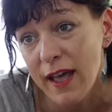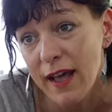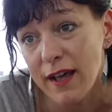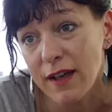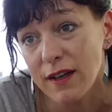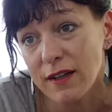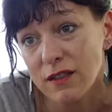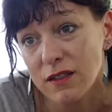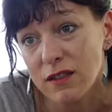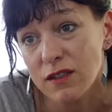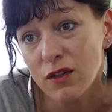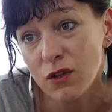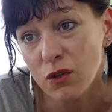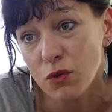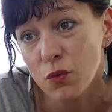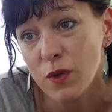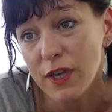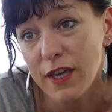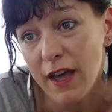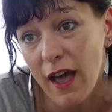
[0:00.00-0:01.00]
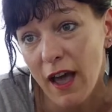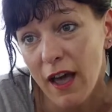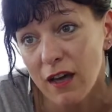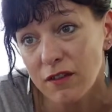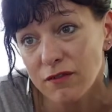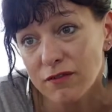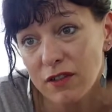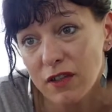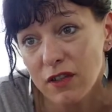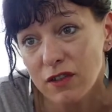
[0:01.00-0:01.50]
And so we
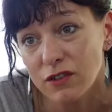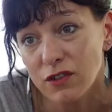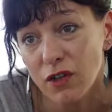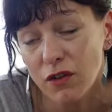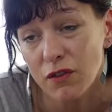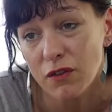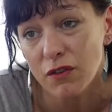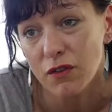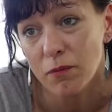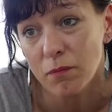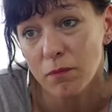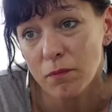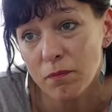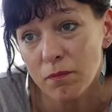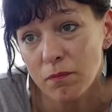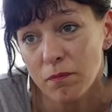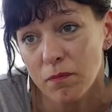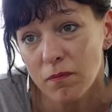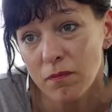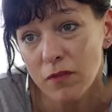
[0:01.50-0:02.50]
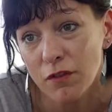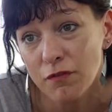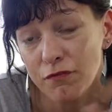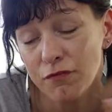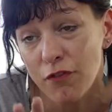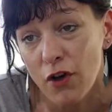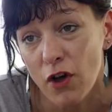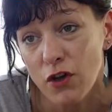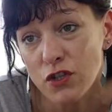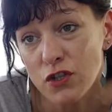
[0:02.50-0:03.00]
have done the
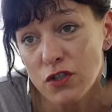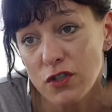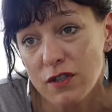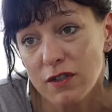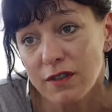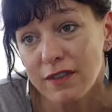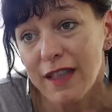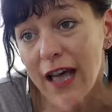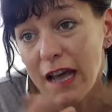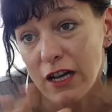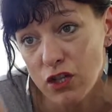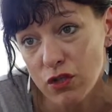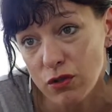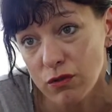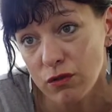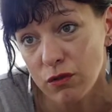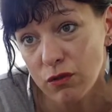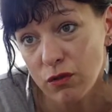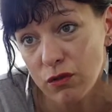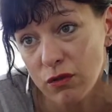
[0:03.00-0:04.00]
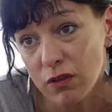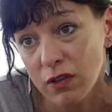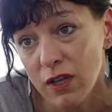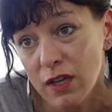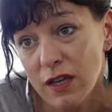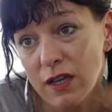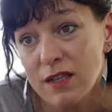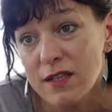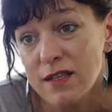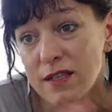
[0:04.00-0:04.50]
first national
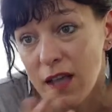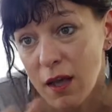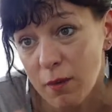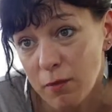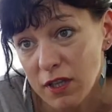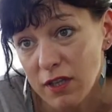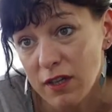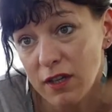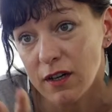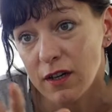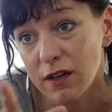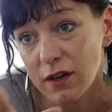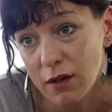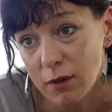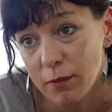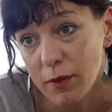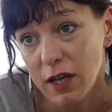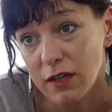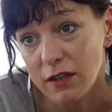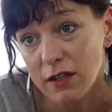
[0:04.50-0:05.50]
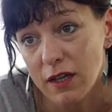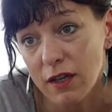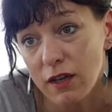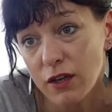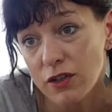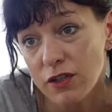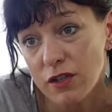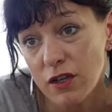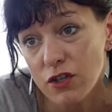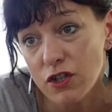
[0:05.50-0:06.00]
seminar about
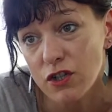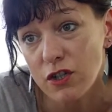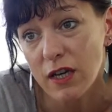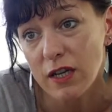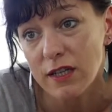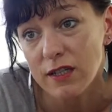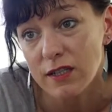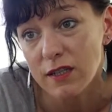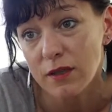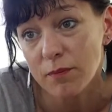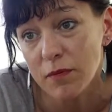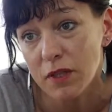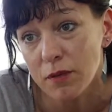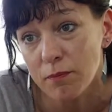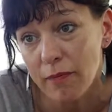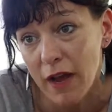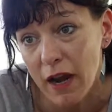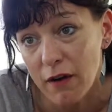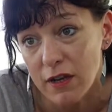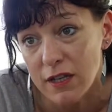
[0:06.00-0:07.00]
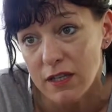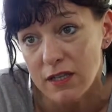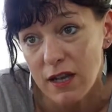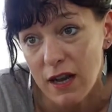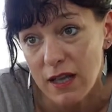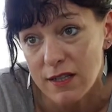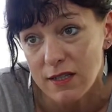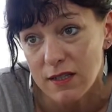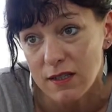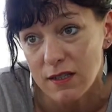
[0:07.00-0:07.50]
eco-socialism in Paris
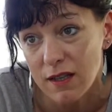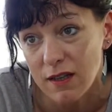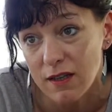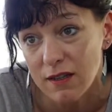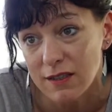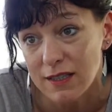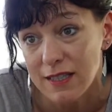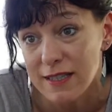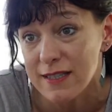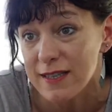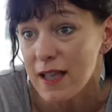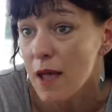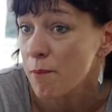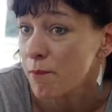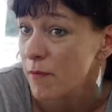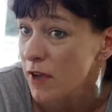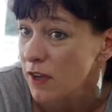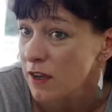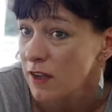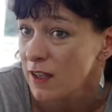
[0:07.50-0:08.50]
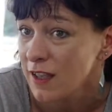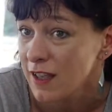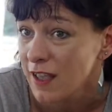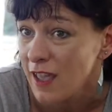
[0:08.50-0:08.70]
last December.